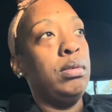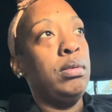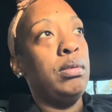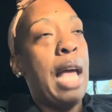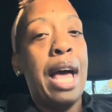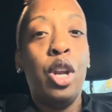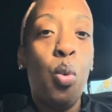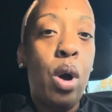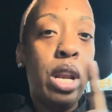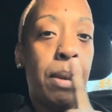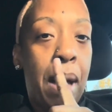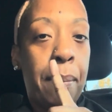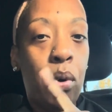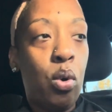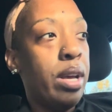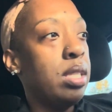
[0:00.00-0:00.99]
I know one of
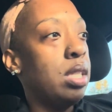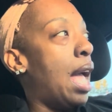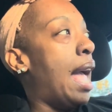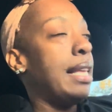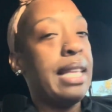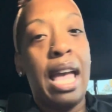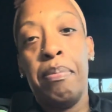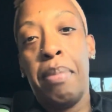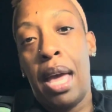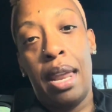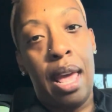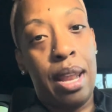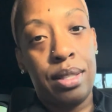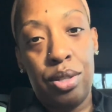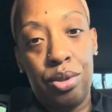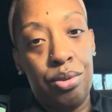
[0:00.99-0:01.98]
my boys has a bad
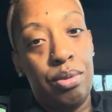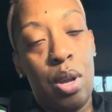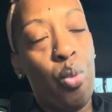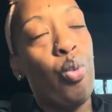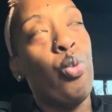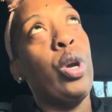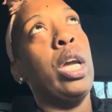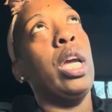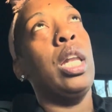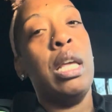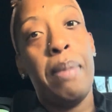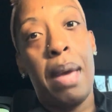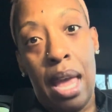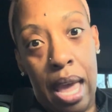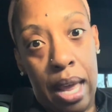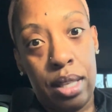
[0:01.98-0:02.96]
attitude, really
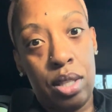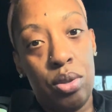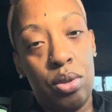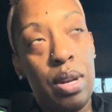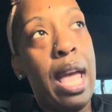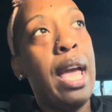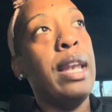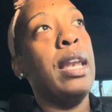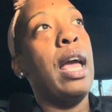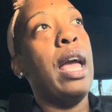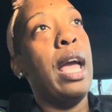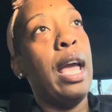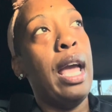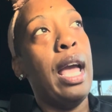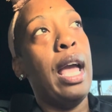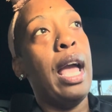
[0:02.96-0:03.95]
bad attitude. And
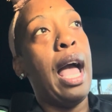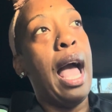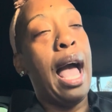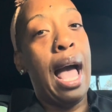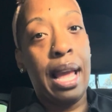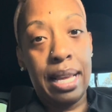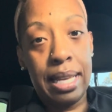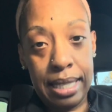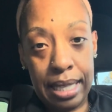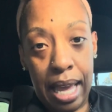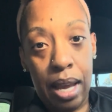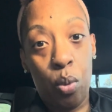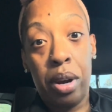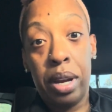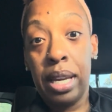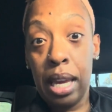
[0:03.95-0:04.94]
I can say
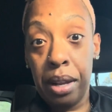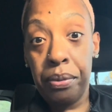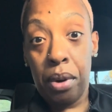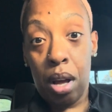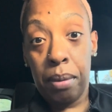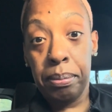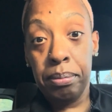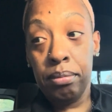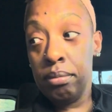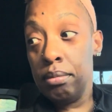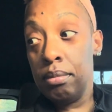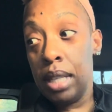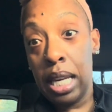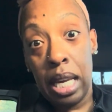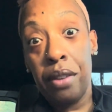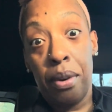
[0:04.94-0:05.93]
where he get it from.
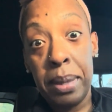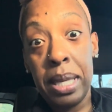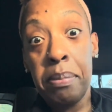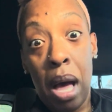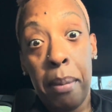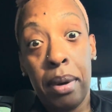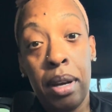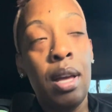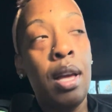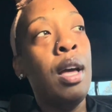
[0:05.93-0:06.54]
He get it from his mama.